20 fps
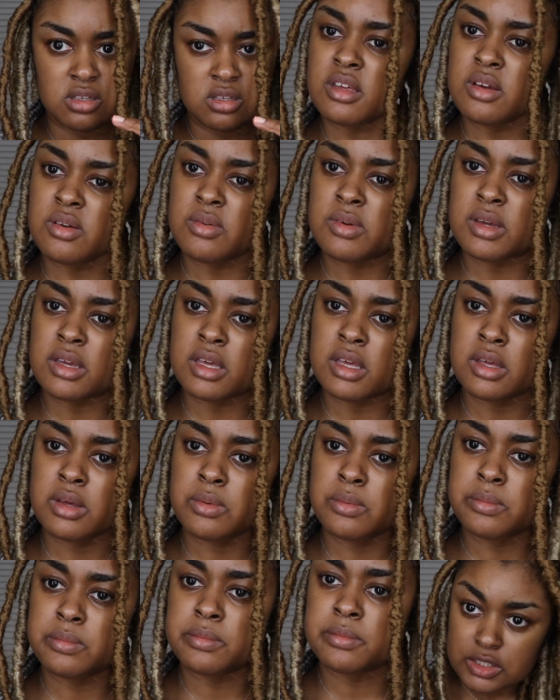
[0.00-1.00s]
There we
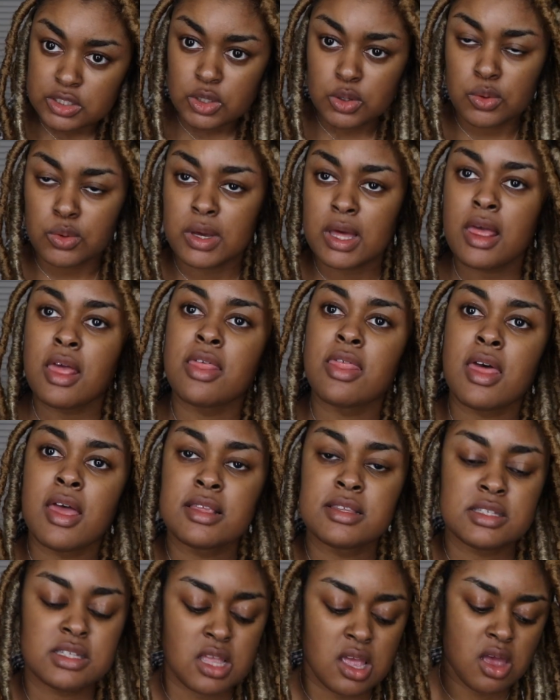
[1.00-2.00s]
go. So
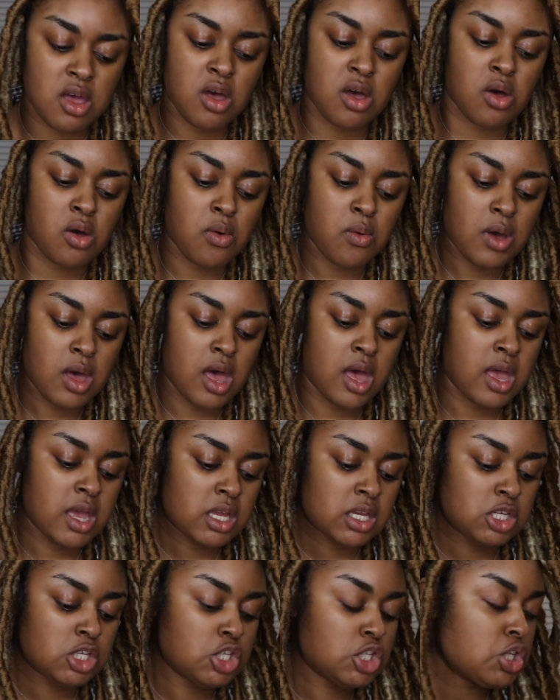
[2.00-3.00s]
that's how
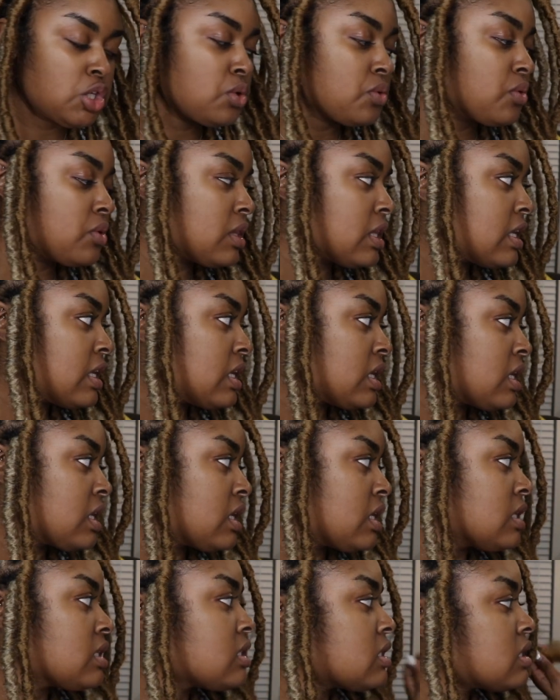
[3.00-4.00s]
I do
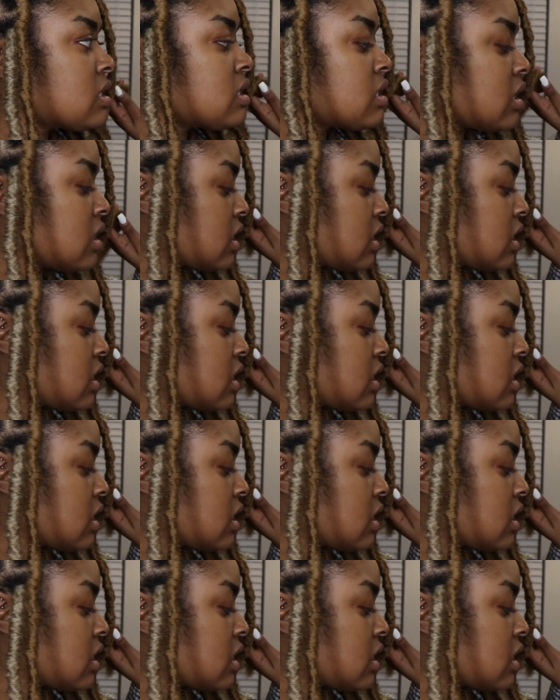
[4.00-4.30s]
these.